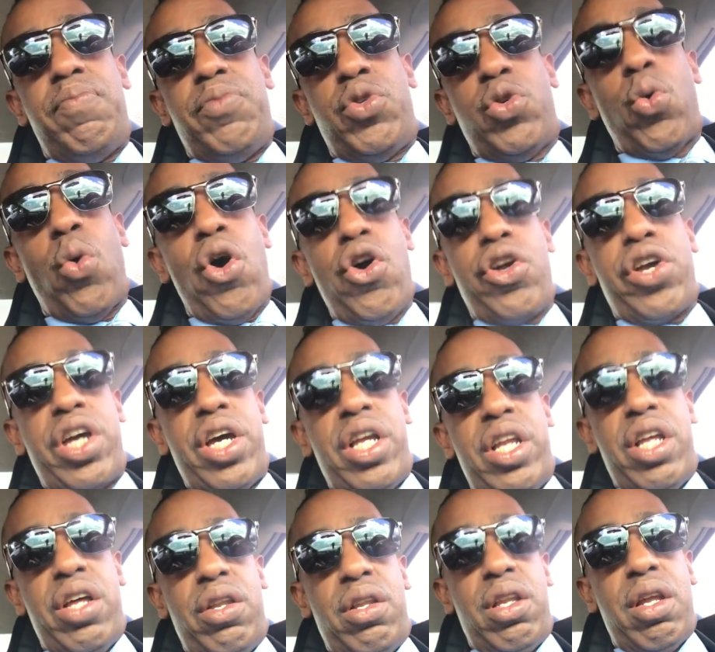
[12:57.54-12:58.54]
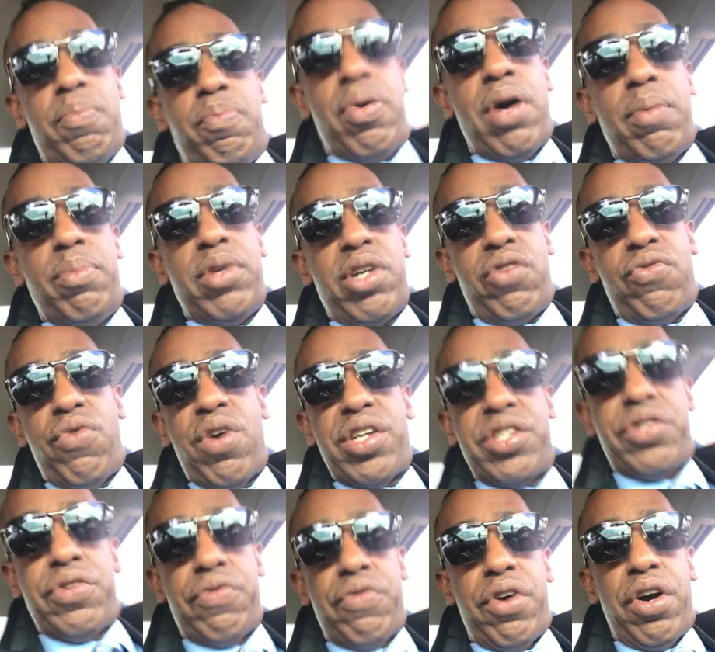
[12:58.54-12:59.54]
twerking in public
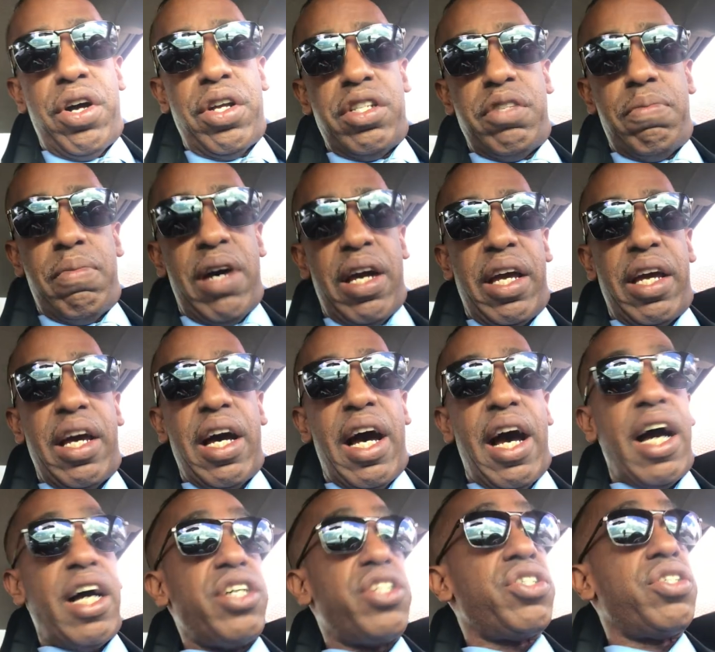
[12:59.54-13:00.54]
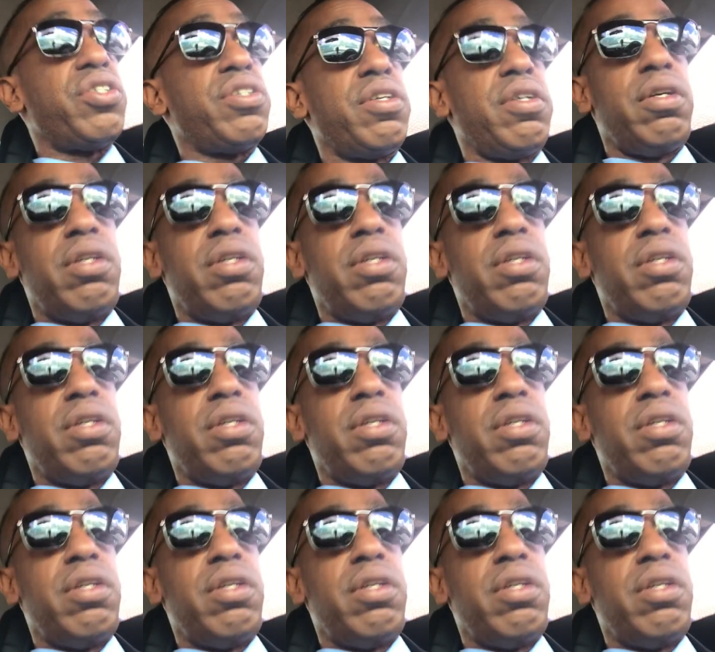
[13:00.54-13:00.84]
restaurants. My gosh.